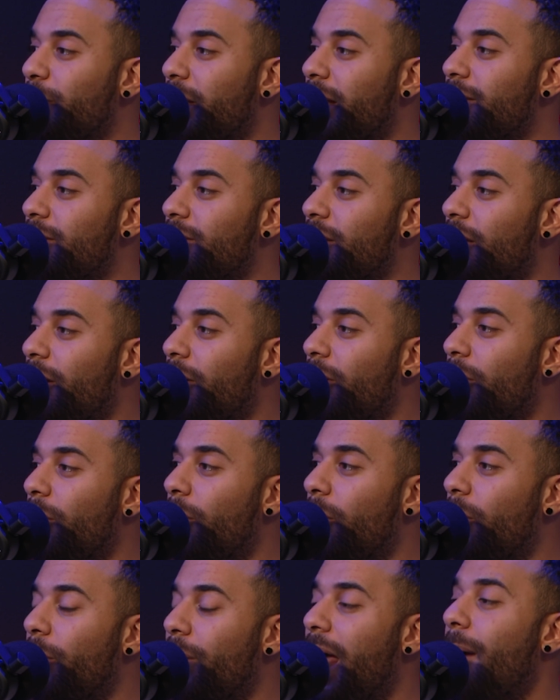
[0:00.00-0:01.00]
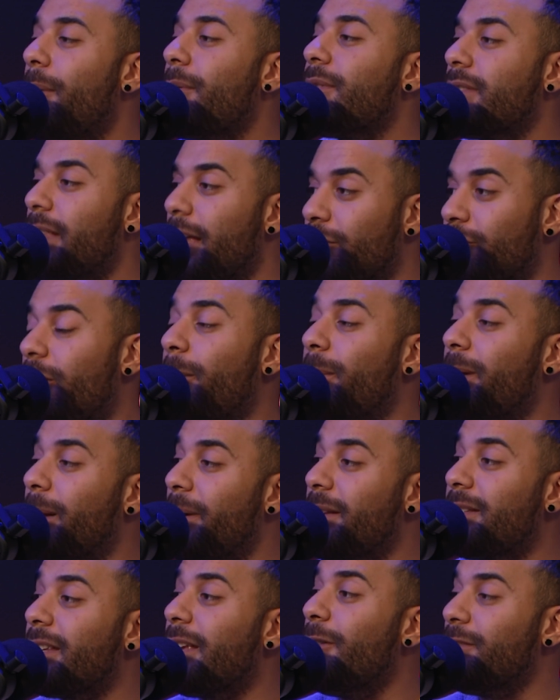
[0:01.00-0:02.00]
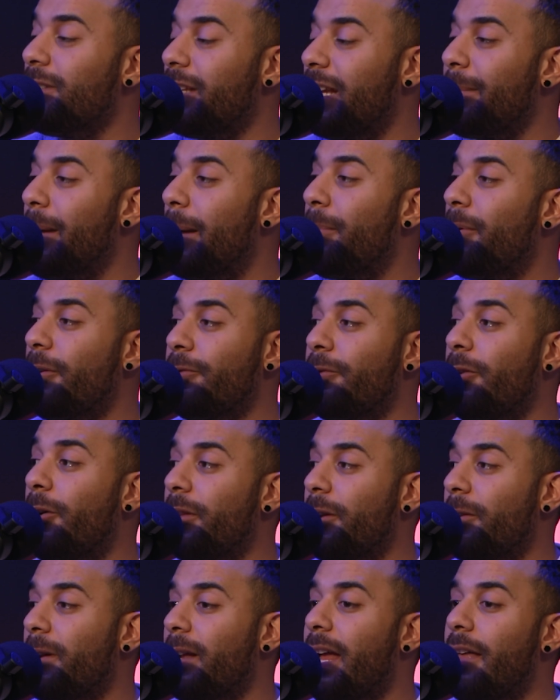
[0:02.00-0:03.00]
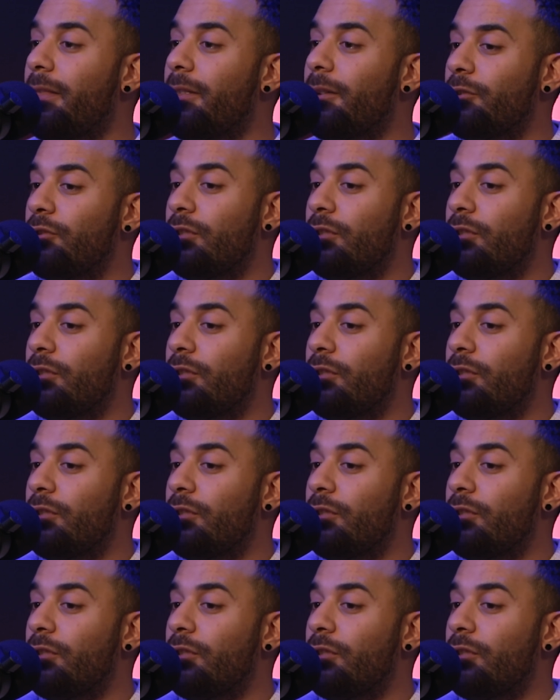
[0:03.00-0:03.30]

And so when I was like sharpening my skills and getting my portfolio together,